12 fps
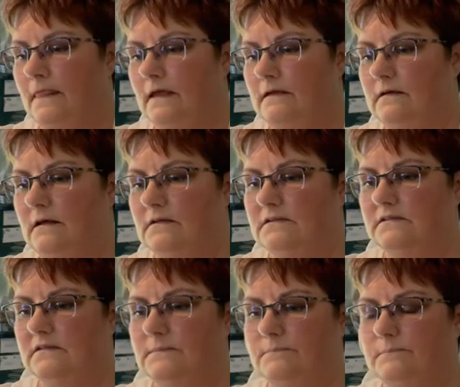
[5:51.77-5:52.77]

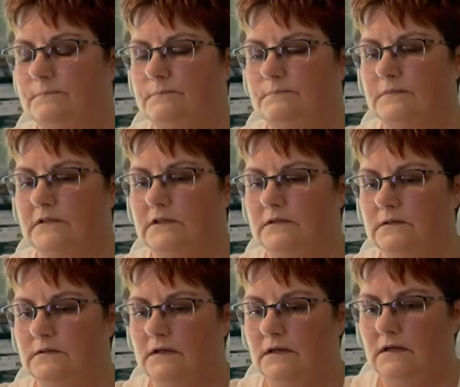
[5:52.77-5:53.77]
non-slip
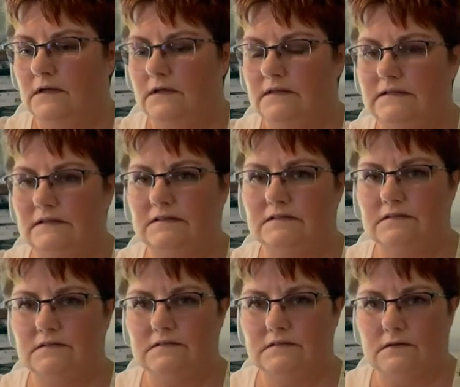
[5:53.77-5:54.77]
little
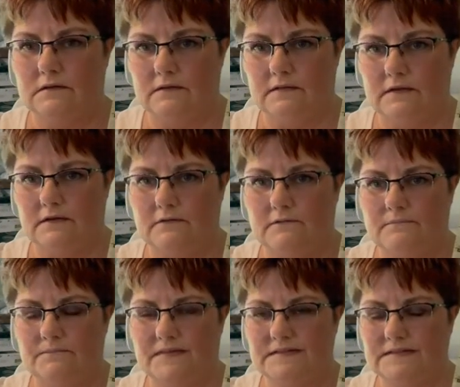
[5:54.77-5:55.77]
discs on there,
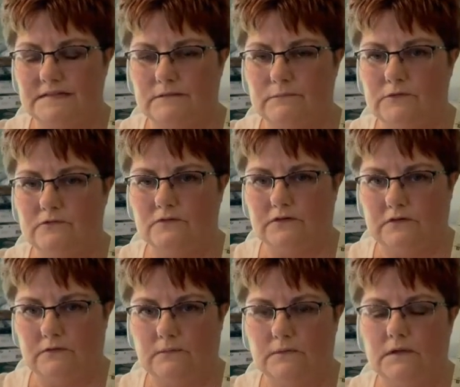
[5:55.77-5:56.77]
they still move on
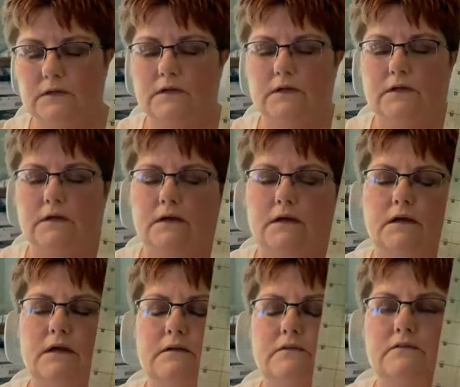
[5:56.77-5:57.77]
you.
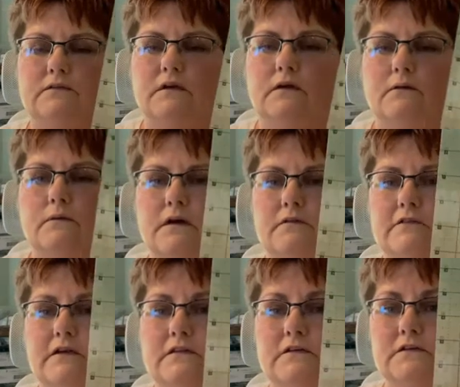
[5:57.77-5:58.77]
And so I
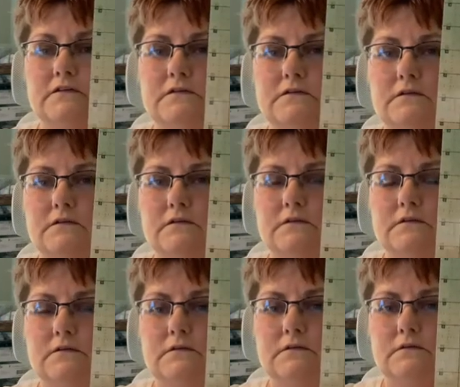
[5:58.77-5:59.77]
found this
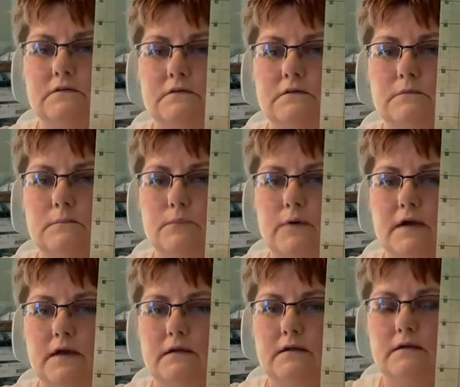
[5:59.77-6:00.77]

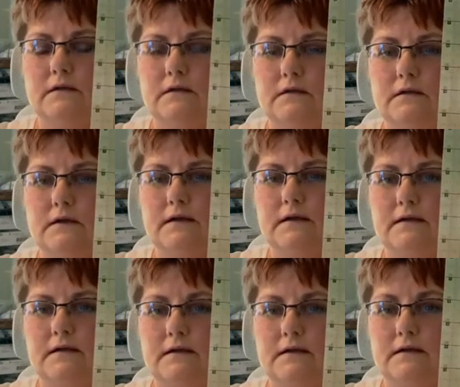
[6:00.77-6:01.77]
brand,
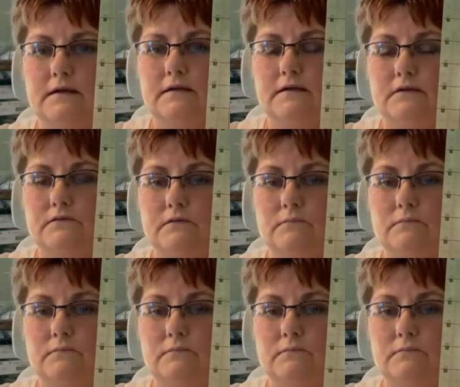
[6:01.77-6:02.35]
and it doesn't